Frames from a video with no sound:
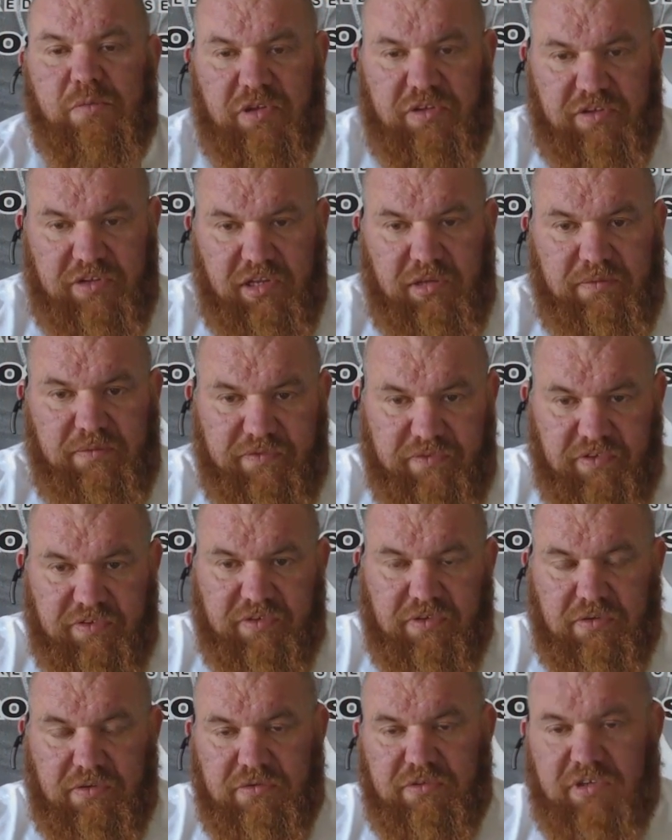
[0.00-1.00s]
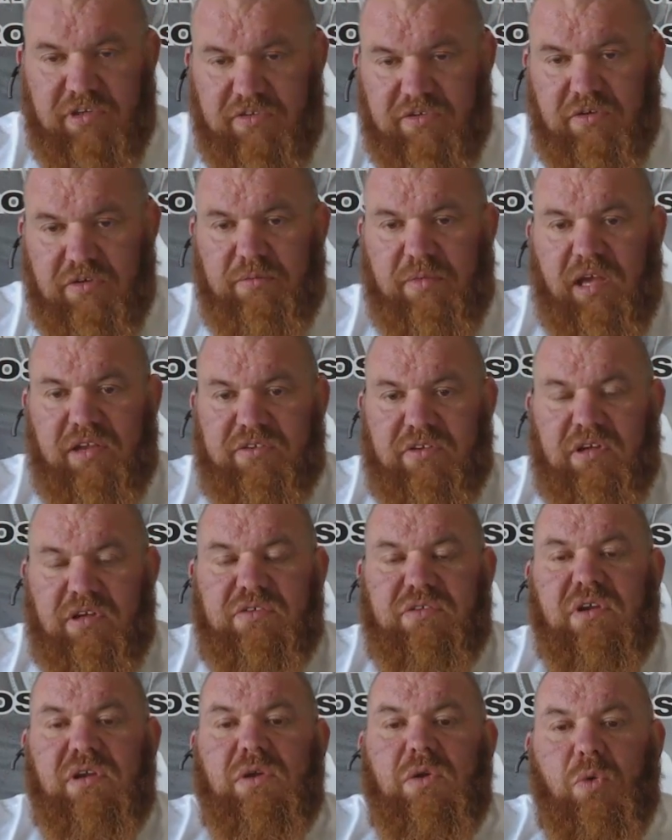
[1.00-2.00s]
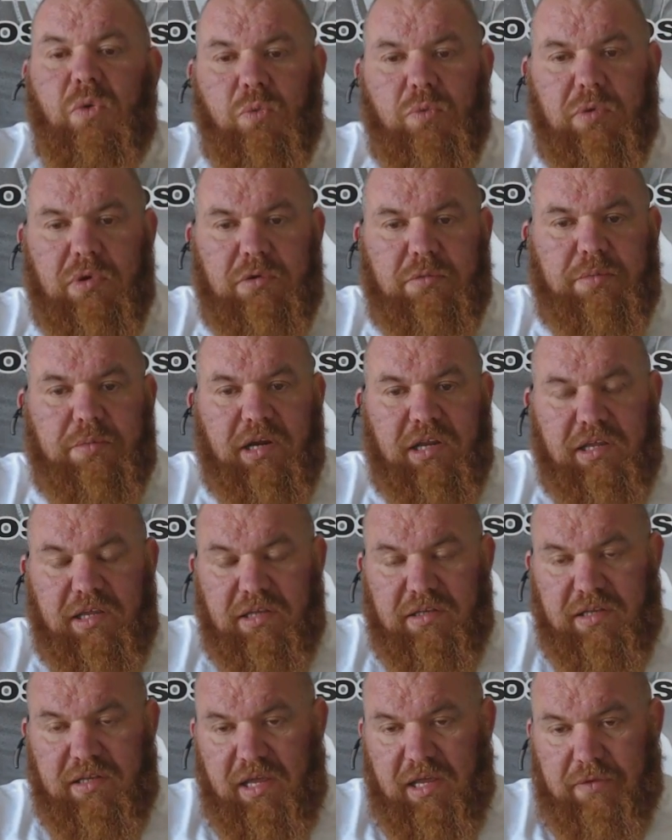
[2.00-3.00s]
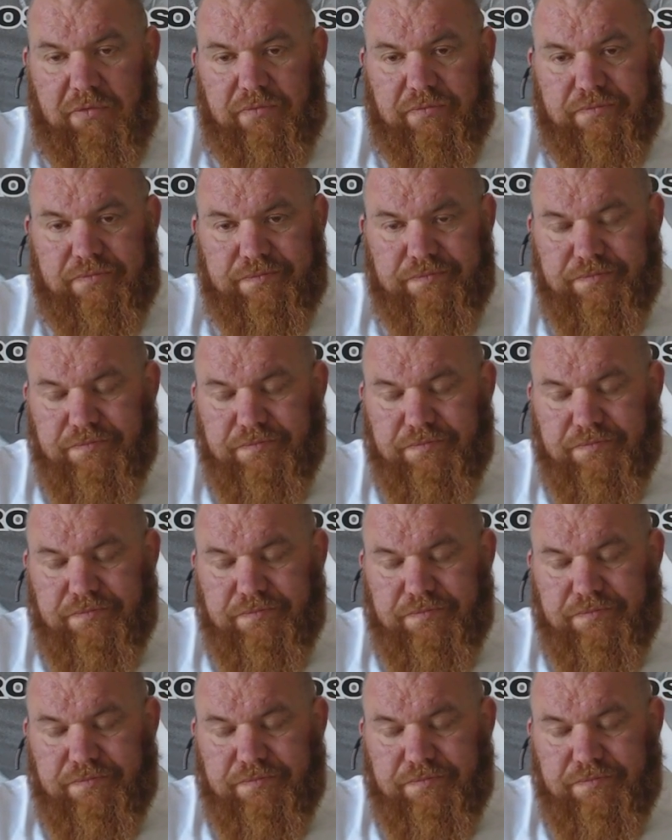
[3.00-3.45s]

but deep physical tissue massage will break it down.